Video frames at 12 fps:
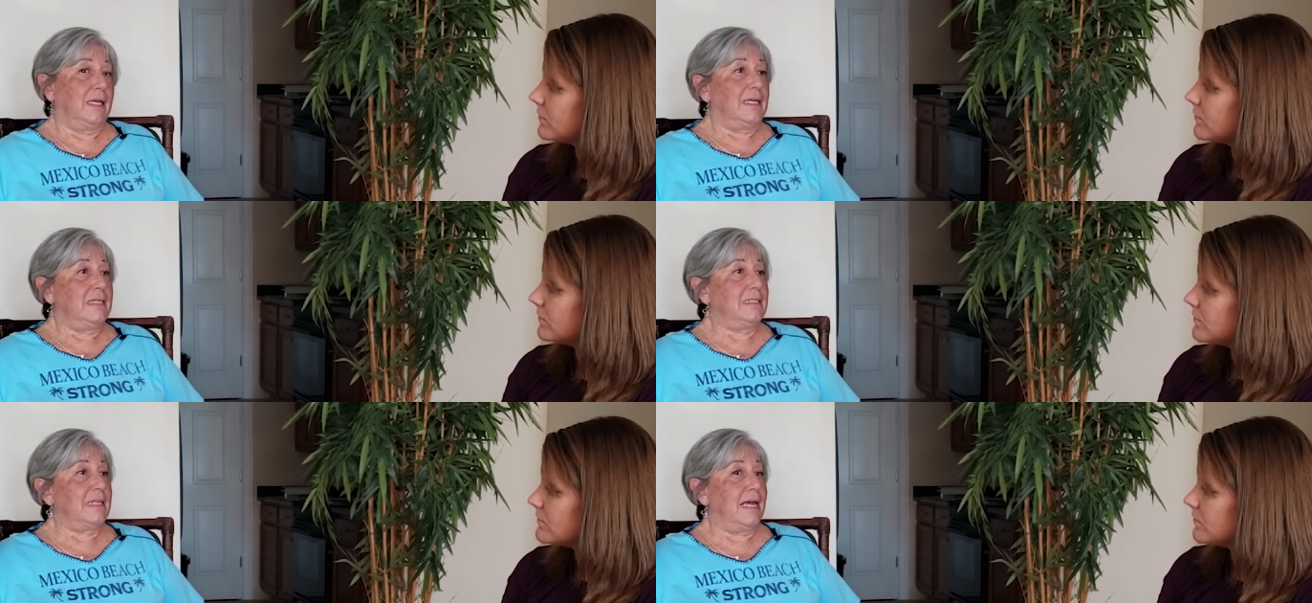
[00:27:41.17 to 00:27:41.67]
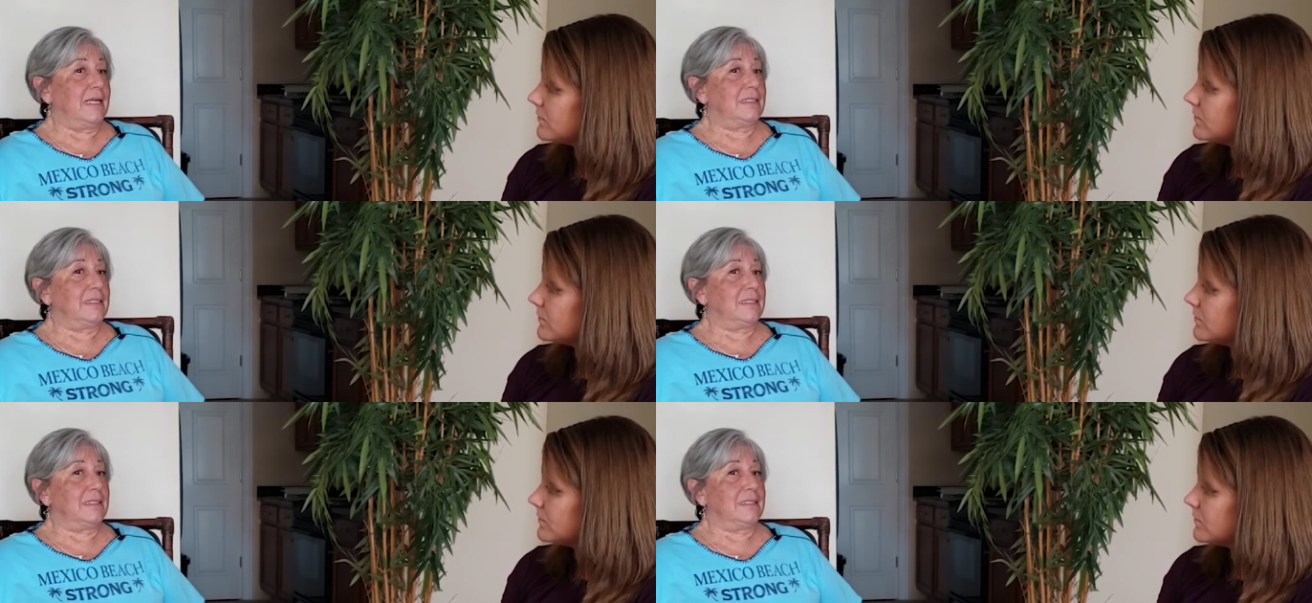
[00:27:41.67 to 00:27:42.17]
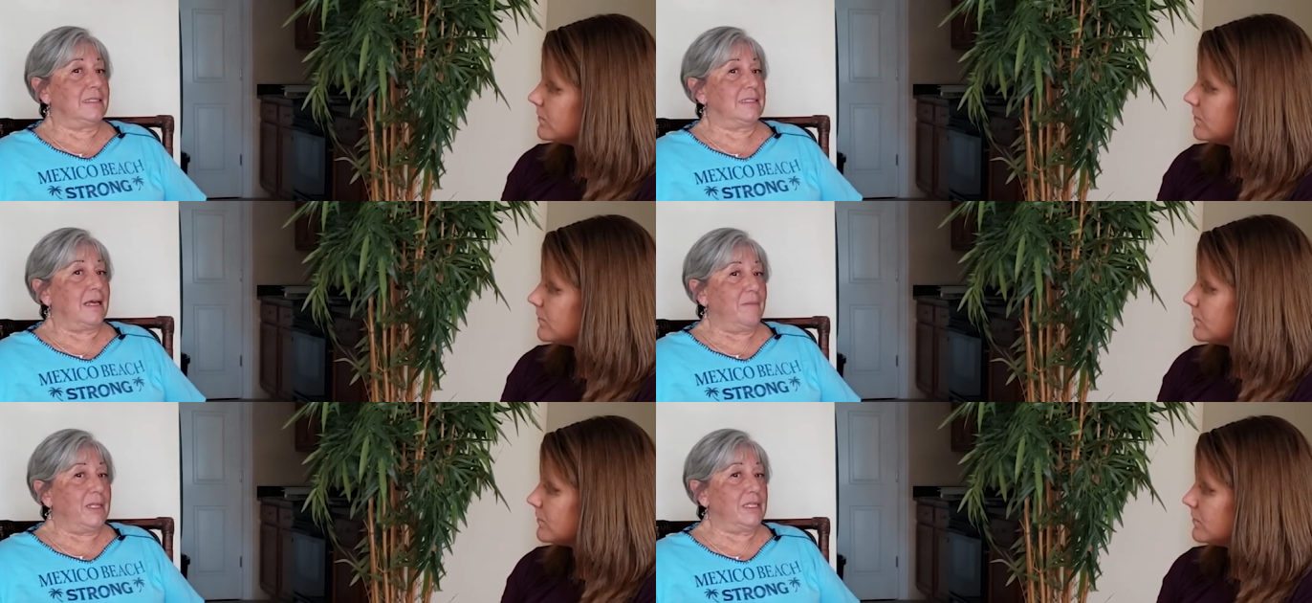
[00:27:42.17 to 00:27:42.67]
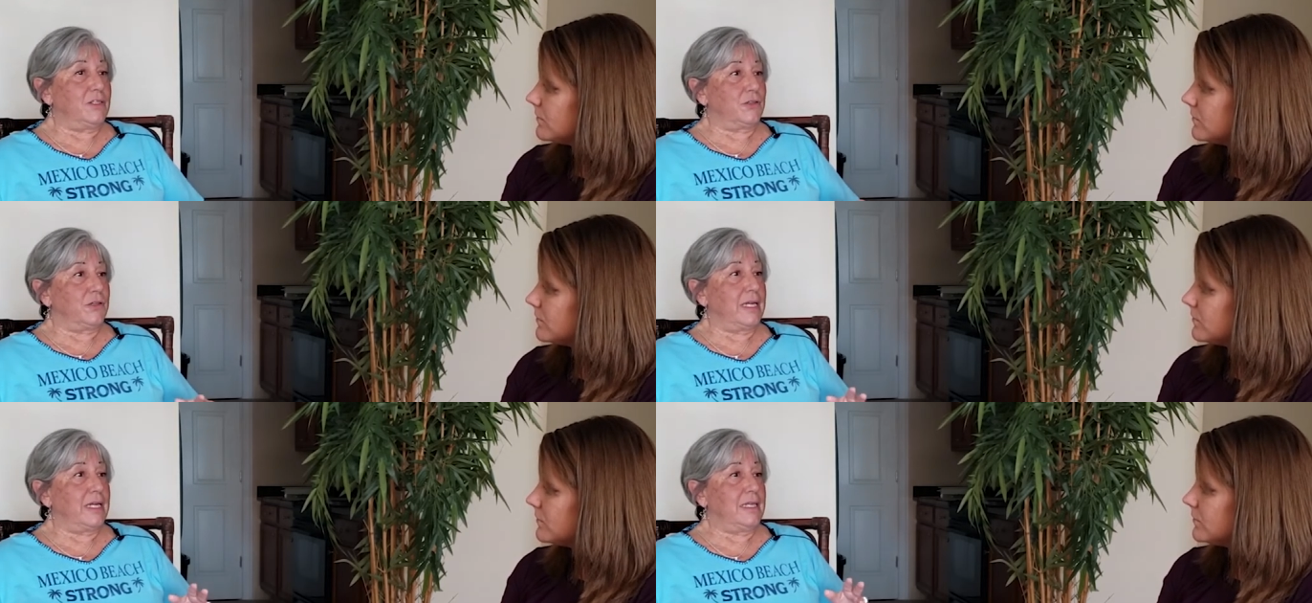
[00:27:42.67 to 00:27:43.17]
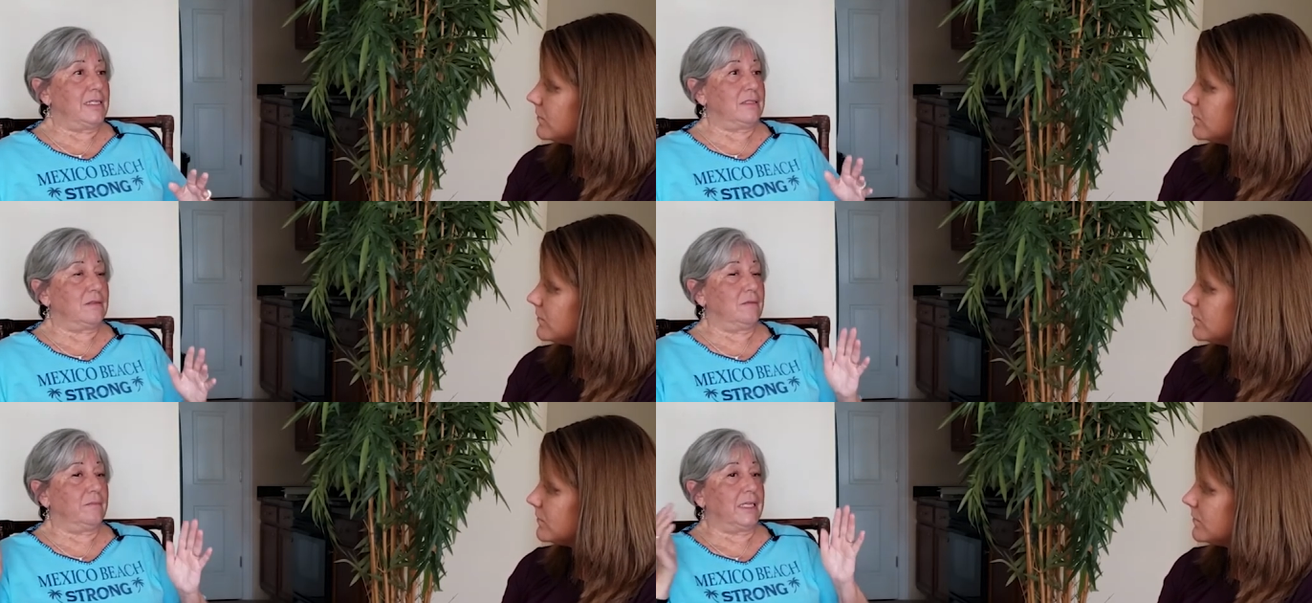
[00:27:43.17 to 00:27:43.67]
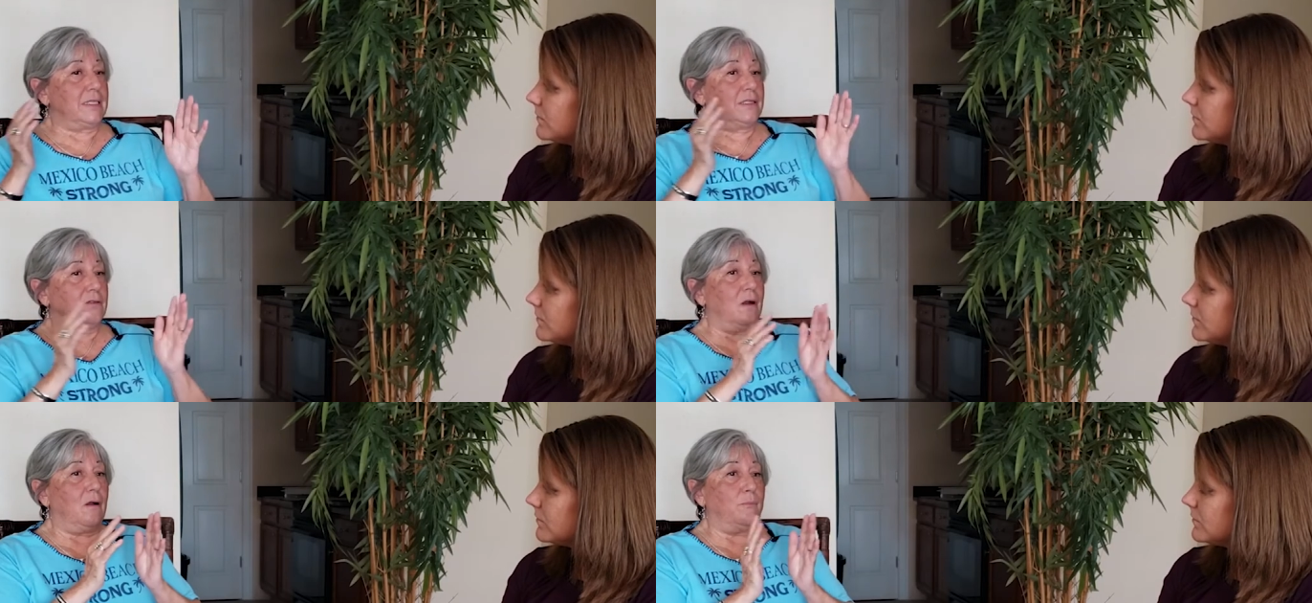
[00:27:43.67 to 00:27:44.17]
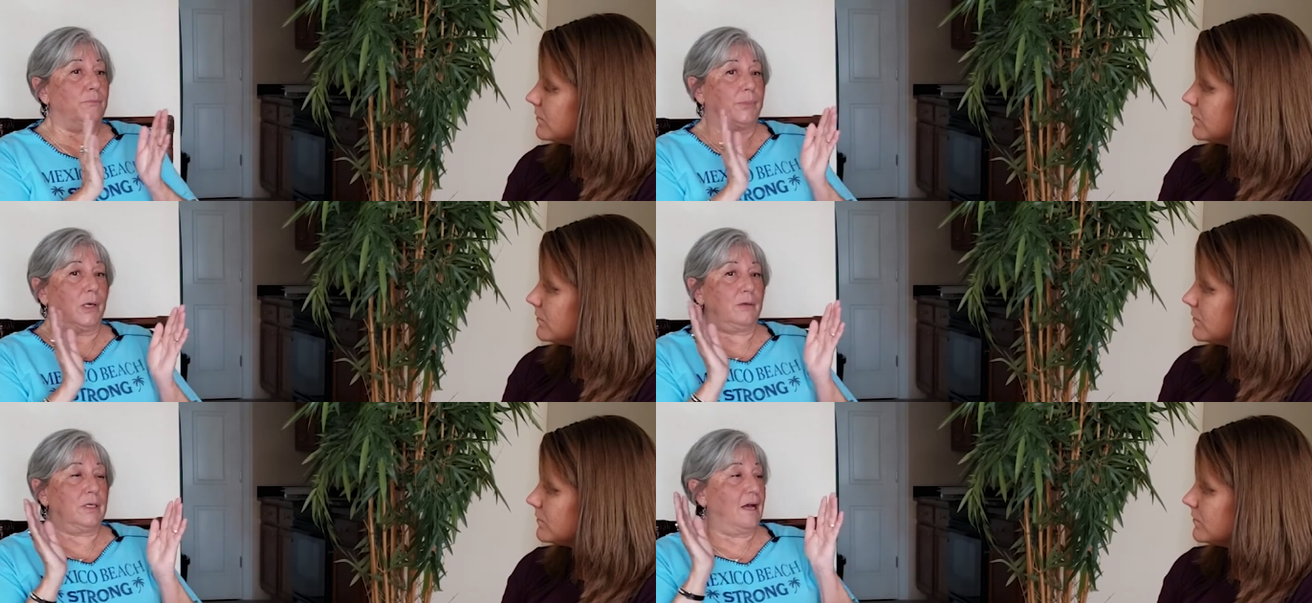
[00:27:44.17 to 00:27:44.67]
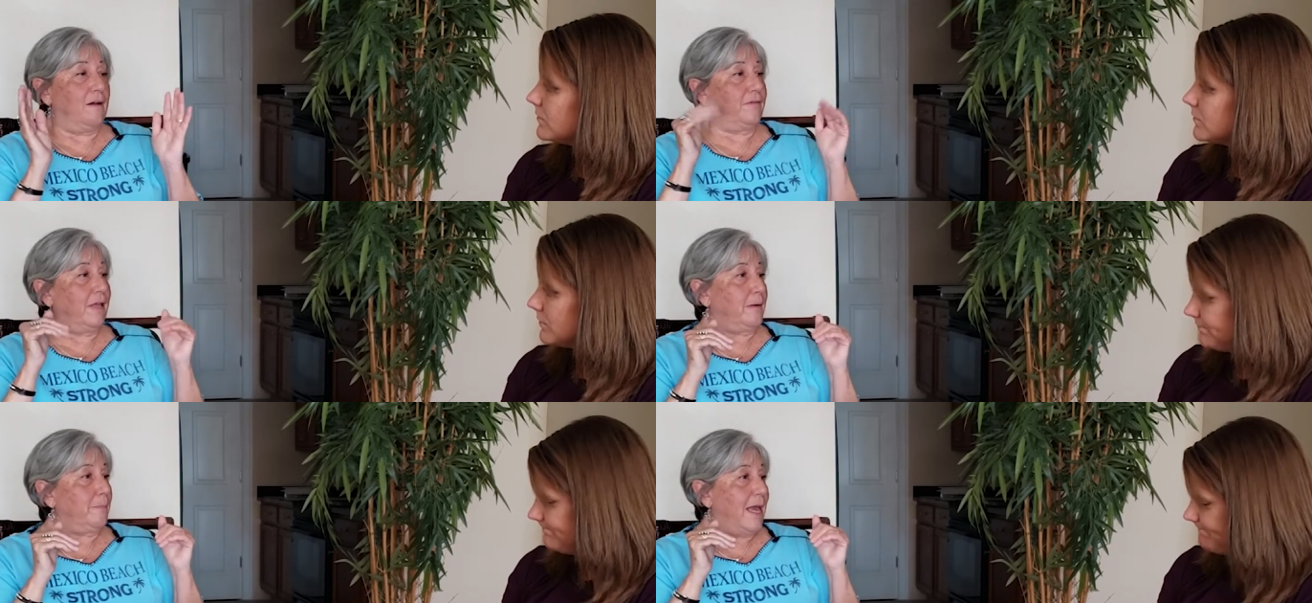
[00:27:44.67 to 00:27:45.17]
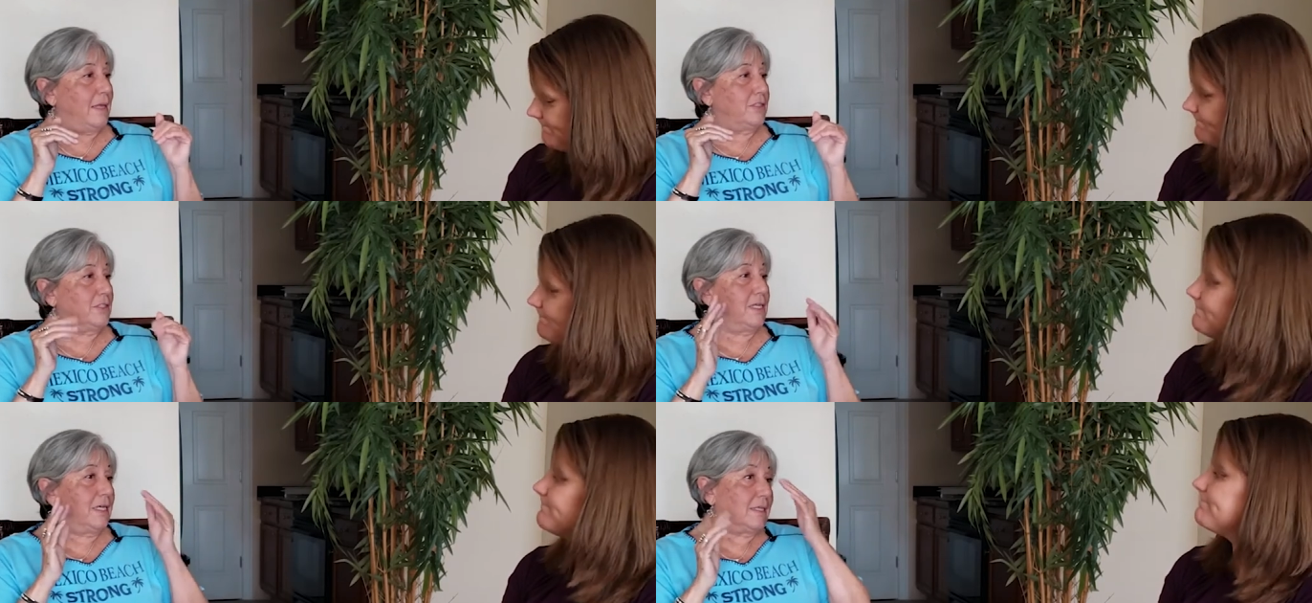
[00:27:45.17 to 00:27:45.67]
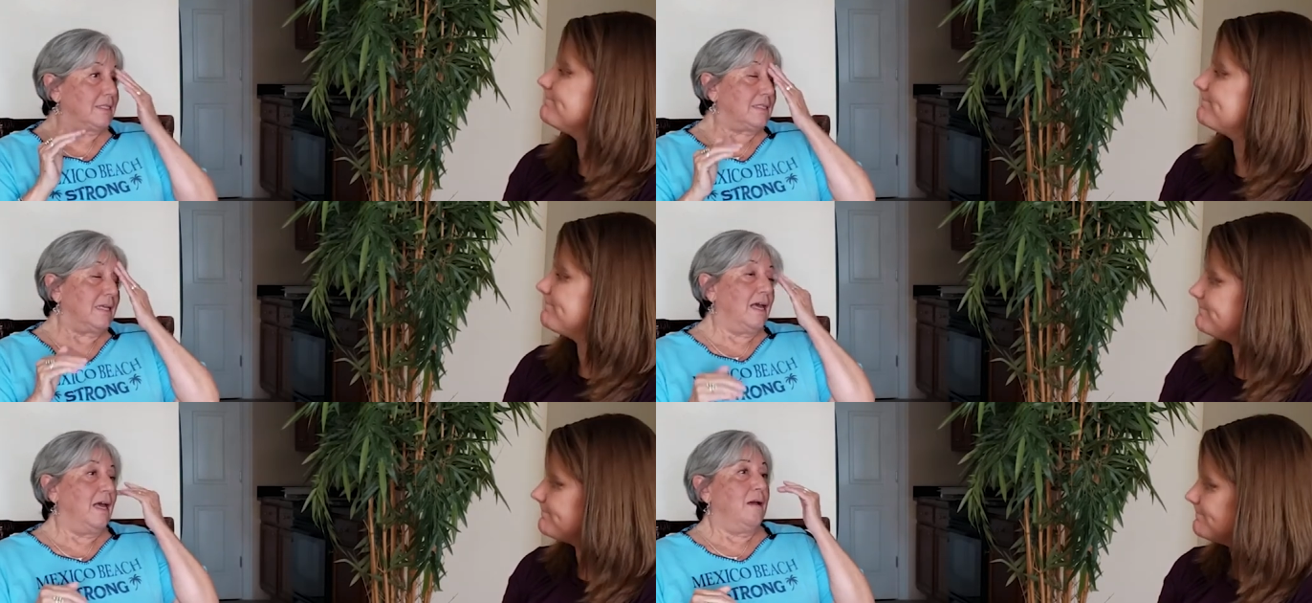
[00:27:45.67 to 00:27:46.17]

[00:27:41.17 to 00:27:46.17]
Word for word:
Speaker 1: is that some of the trees, because they're all broken off like matchsticks,